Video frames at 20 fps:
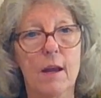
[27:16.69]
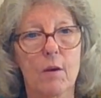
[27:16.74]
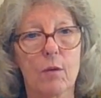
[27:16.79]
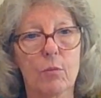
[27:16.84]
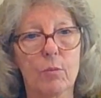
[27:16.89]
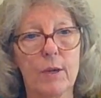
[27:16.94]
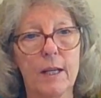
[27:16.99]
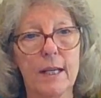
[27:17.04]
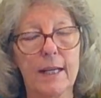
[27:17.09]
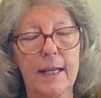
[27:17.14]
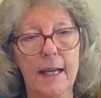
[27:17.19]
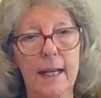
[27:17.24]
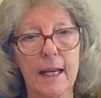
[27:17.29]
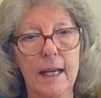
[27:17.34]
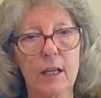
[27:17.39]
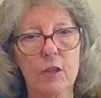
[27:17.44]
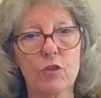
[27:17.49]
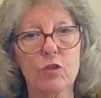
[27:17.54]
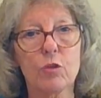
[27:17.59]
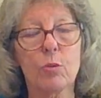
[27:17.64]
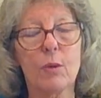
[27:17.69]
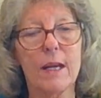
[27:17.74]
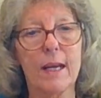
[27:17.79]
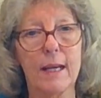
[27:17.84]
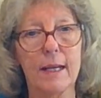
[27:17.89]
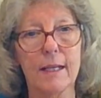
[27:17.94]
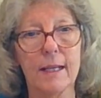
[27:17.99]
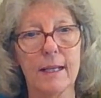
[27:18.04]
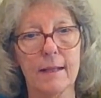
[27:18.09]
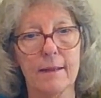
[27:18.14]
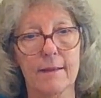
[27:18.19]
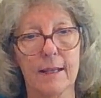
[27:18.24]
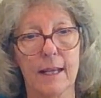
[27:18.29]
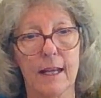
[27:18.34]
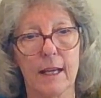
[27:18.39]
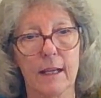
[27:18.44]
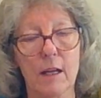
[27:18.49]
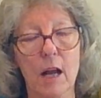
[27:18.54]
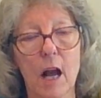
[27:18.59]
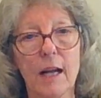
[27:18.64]
We can't do
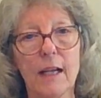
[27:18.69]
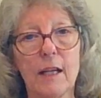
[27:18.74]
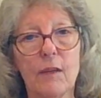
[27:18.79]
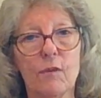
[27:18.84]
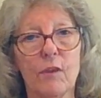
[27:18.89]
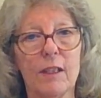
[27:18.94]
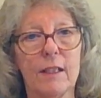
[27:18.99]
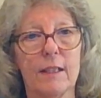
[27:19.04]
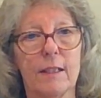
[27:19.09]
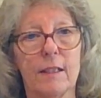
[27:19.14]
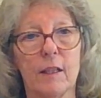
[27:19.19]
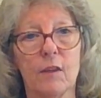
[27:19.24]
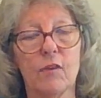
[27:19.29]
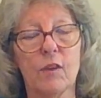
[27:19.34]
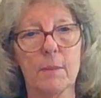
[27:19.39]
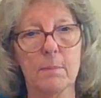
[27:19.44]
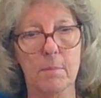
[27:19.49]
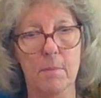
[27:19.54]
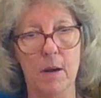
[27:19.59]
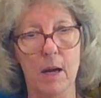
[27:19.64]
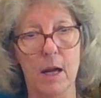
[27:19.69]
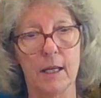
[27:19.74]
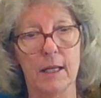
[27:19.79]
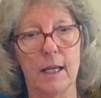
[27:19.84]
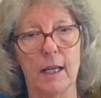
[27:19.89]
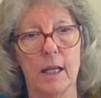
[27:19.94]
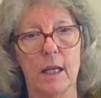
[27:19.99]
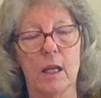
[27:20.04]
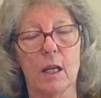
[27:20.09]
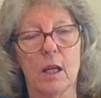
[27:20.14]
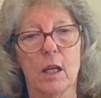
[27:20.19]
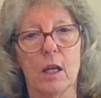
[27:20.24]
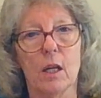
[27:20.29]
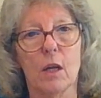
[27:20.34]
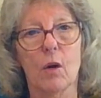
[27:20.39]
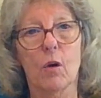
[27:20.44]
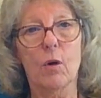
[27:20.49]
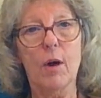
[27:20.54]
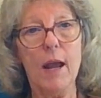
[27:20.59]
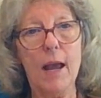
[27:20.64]
anything, not even giving money
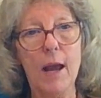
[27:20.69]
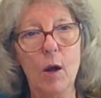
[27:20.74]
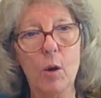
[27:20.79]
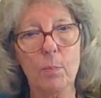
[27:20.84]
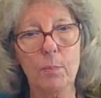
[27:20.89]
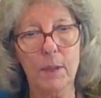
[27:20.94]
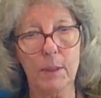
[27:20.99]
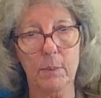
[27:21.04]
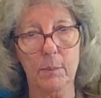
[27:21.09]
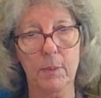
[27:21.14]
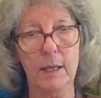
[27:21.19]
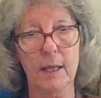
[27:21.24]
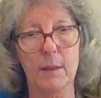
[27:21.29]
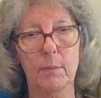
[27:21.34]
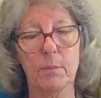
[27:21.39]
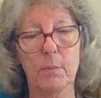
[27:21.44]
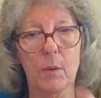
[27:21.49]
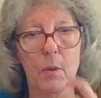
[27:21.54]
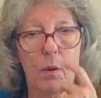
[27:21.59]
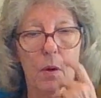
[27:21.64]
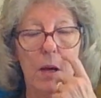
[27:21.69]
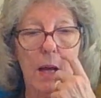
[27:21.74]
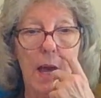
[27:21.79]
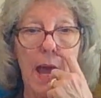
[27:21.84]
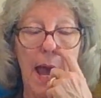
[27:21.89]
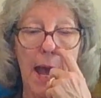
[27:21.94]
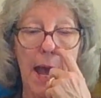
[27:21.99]
or helping people,